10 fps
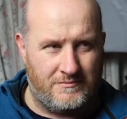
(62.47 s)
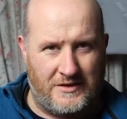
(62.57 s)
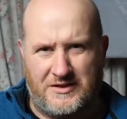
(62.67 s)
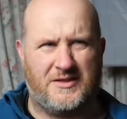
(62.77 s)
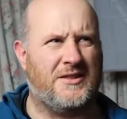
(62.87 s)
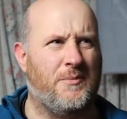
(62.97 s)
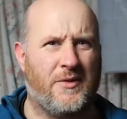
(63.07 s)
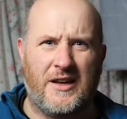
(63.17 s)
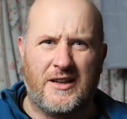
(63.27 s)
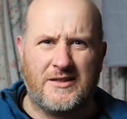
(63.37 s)
That's the same
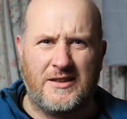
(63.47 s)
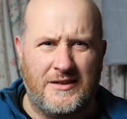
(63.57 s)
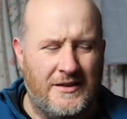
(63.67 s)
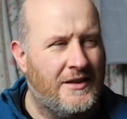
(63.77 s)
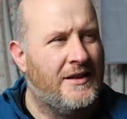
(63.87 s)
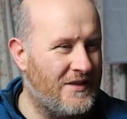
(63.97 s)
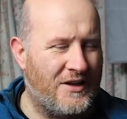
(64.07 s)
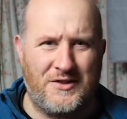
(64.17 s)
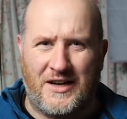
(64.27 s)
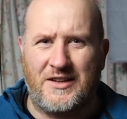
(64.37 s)
thing, isn't it?
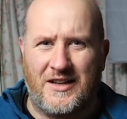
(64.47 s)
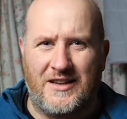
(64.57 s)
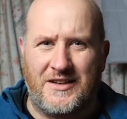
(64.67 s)
I